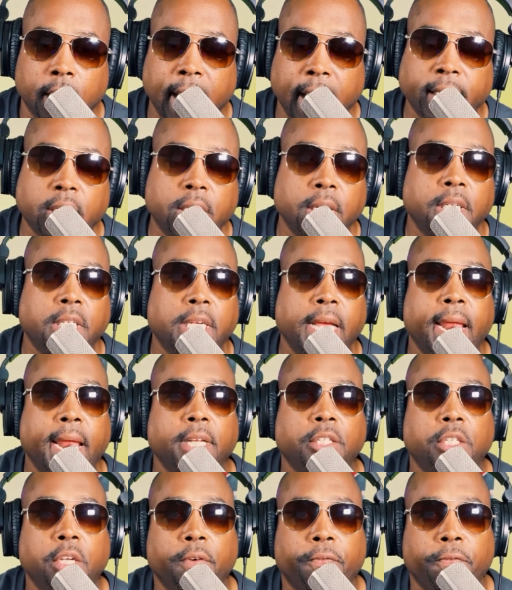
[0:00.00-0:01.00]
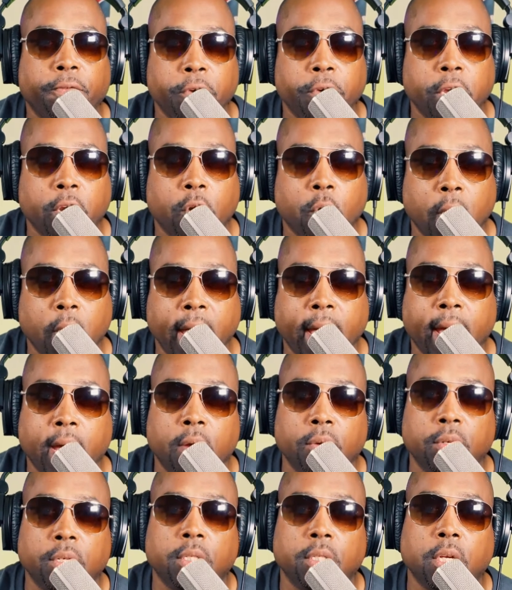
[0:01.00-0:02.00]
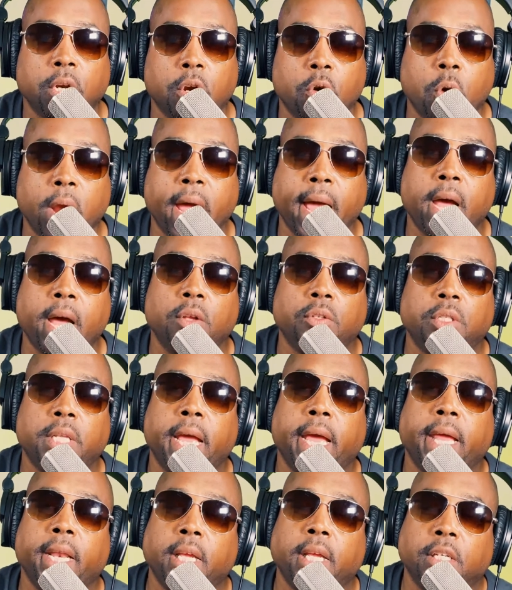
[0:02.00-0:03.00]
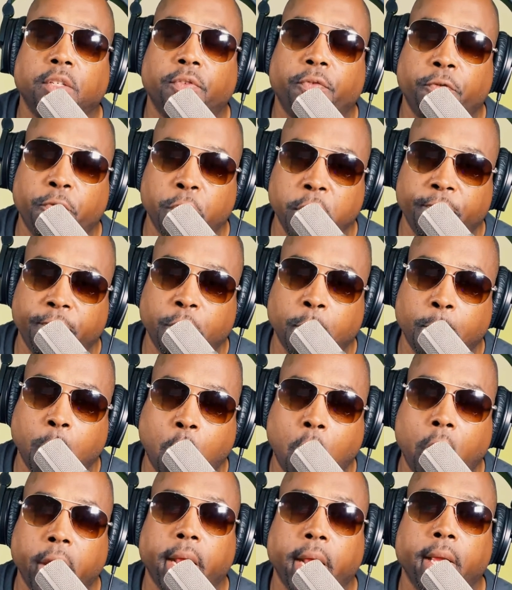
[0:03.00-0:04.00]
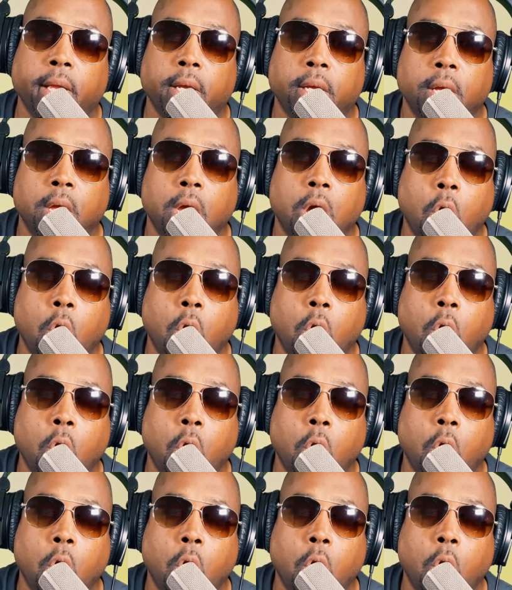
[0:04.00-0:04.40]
to send a shout out to the free crowd, the crowd that is free from heartache,